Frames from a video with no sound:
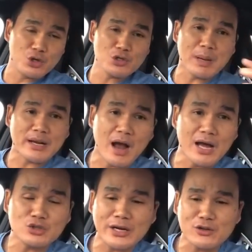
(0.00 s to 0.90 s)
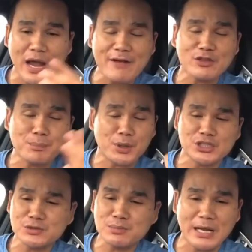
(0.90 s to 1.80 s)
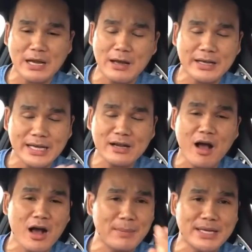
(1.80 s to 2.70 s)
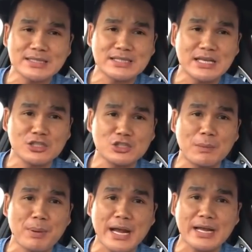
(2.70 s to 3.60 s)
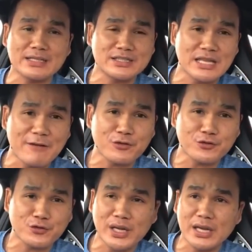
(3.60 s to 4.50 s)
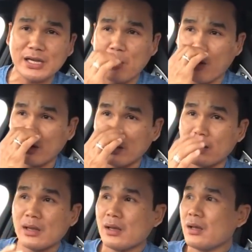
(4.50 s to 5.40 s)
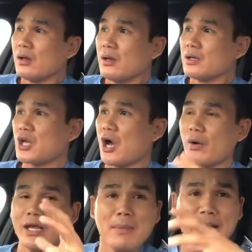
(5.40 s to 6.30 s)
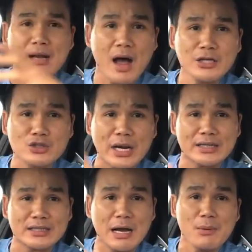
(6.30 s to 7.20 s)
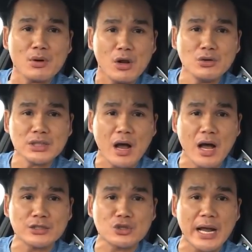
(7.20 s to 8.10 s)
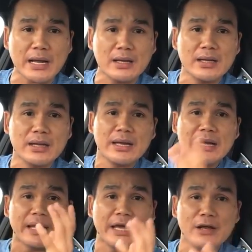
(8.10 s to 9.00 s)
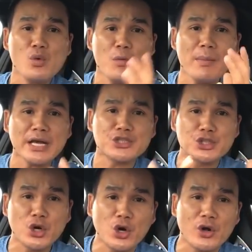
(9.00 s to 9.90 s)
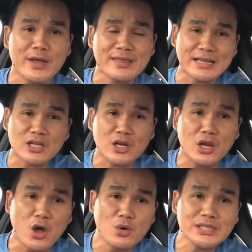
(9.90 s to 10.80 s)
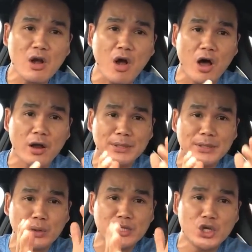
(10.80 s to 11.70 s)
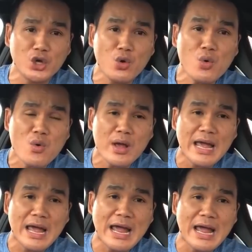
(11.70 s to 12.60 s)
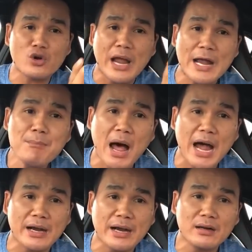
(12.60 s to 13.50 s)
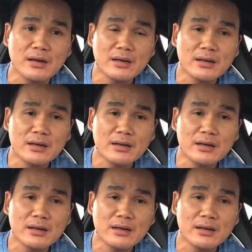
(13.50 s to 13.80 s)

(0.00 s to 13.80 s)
use my contract, you have to purchase my King Kong Amazing Seller Script Package. It's not for free anymore. So in my contract, the double closing contract, it will make sure that the closing on between you and your end buyer